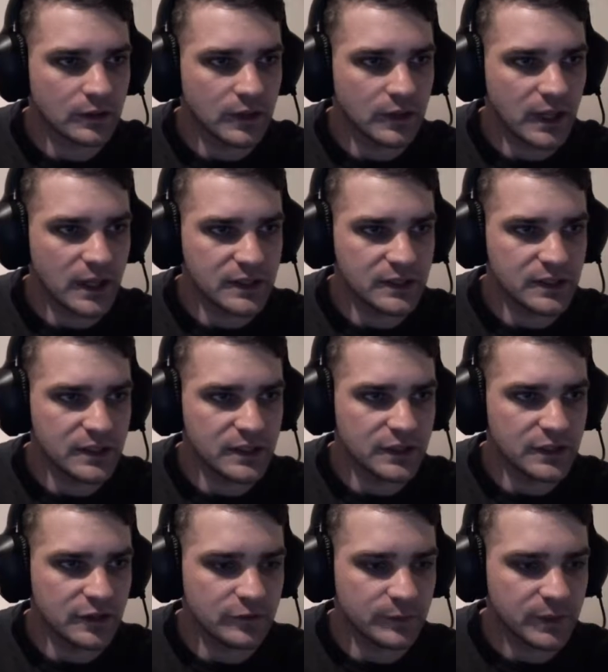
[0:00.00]
assets,
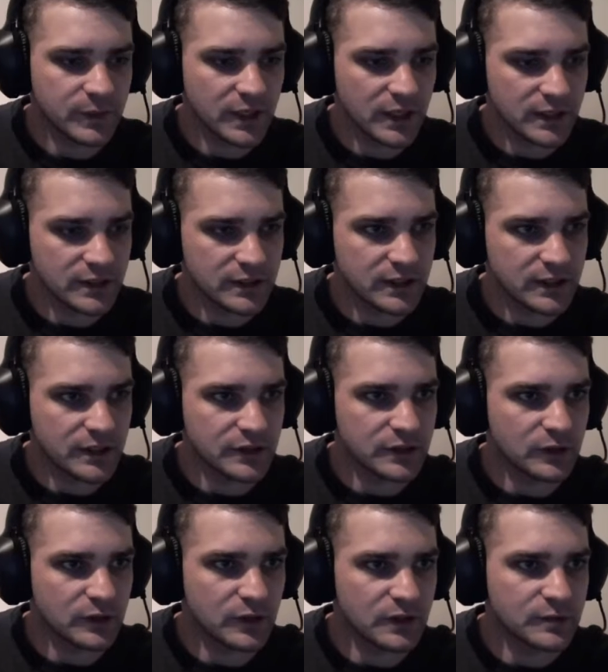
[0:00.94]
FBX, and let's
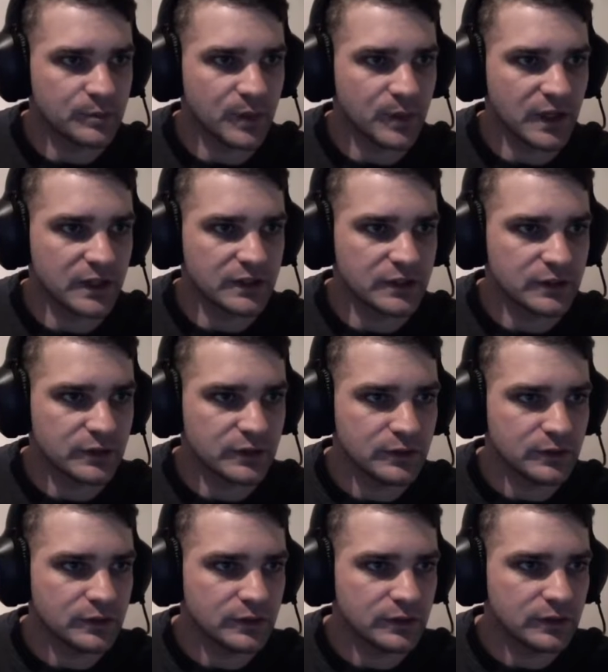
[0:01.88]
call this
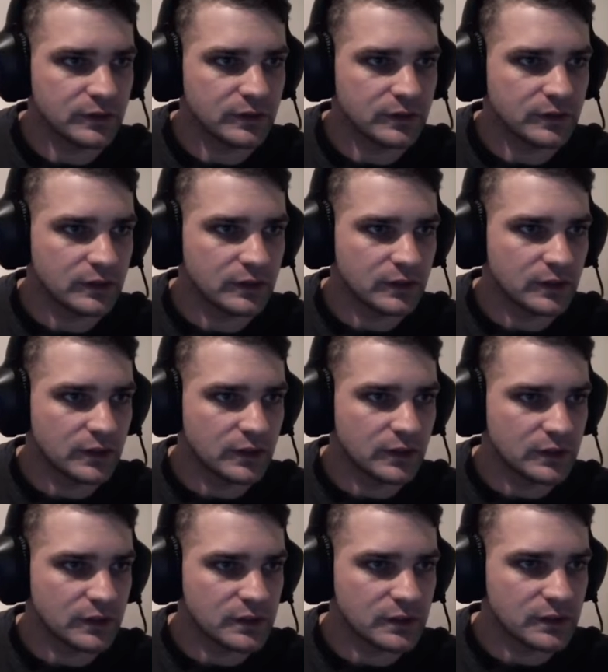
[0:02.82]
butter2
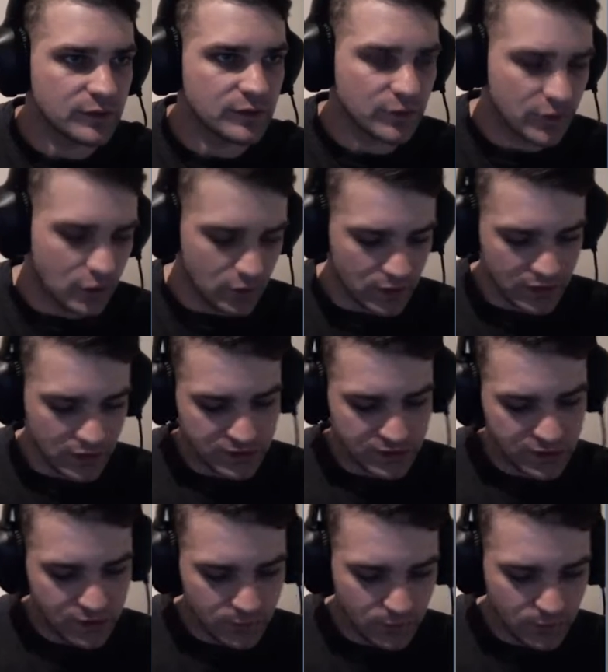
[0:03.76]
because I've already
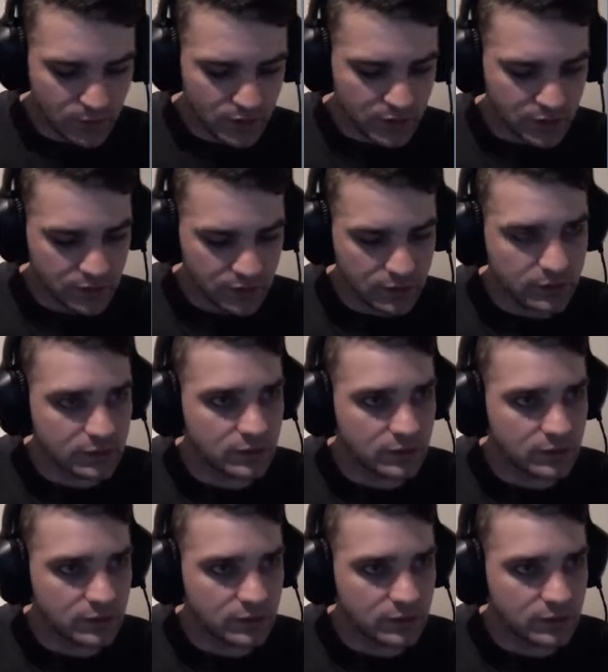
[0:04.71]
done one.